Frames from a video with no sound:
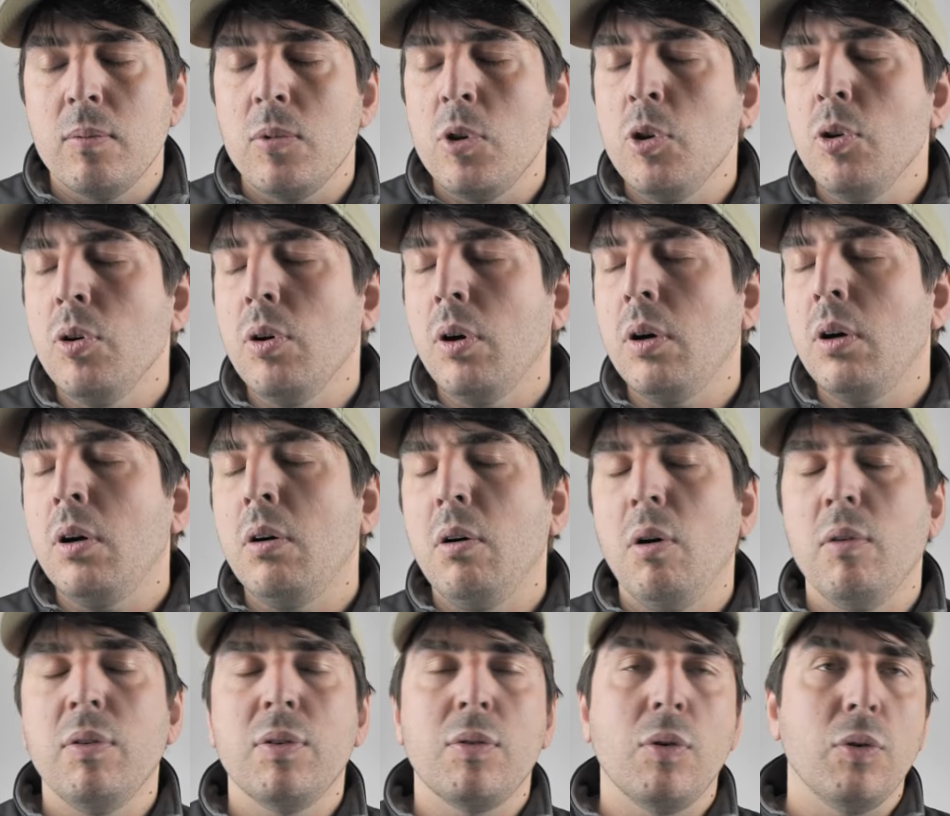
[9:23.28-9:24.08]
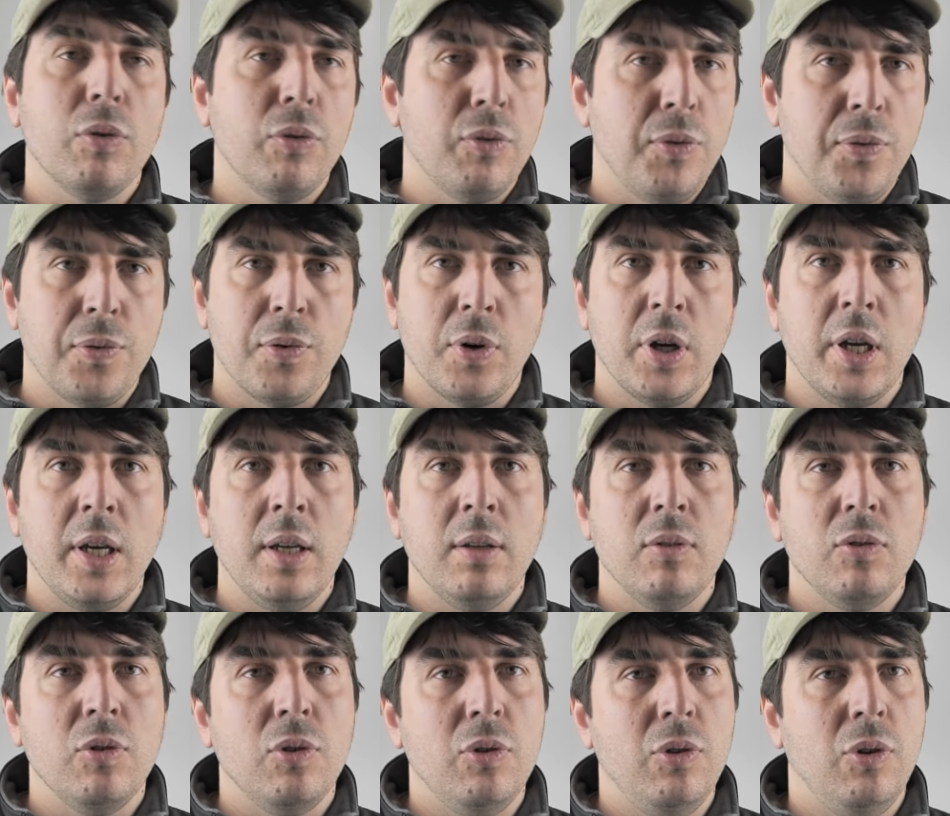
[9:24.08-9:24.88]
You are, of course,
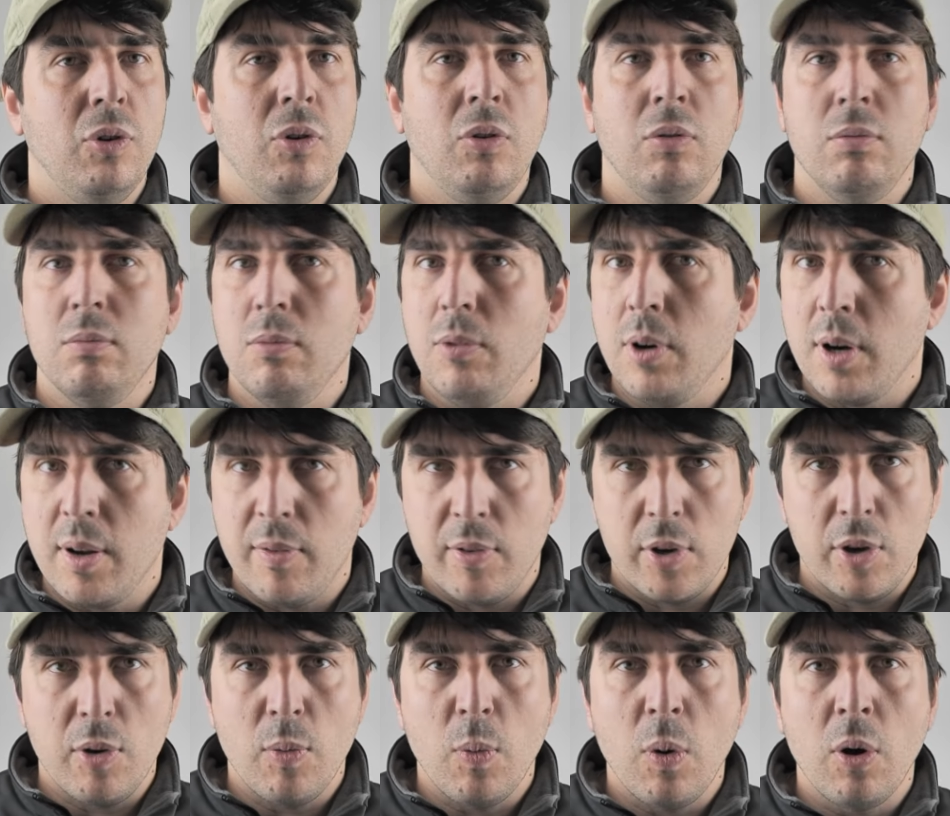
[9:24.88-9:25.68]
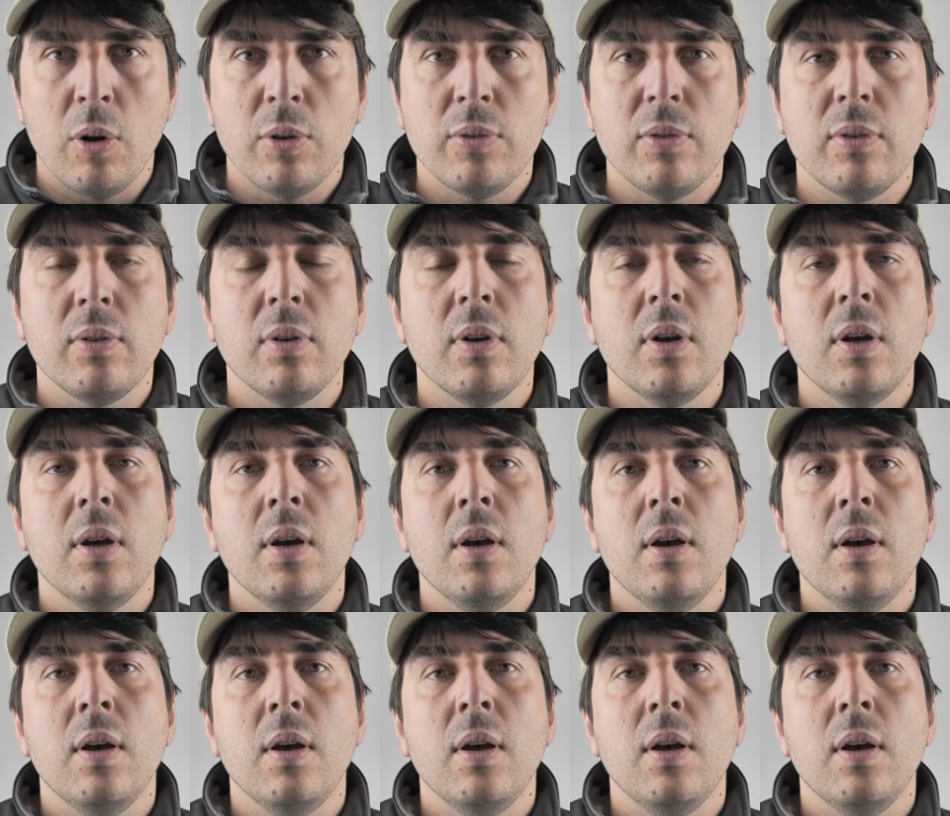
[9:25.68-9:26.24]
free to do whatever you want.